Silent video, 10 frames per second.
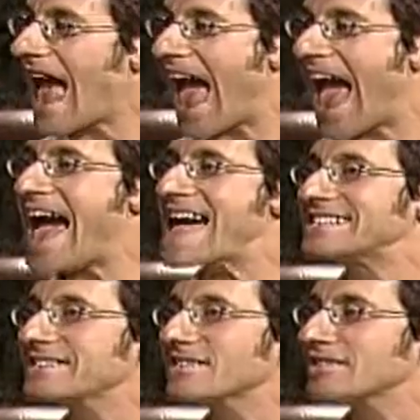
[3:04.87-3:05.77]

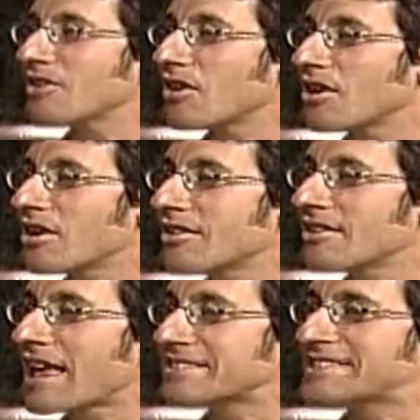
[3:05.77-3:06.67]
has
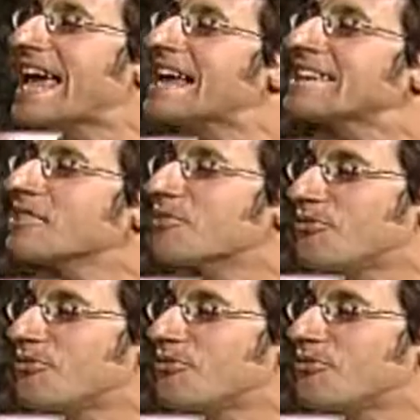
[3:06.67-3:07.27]
taken the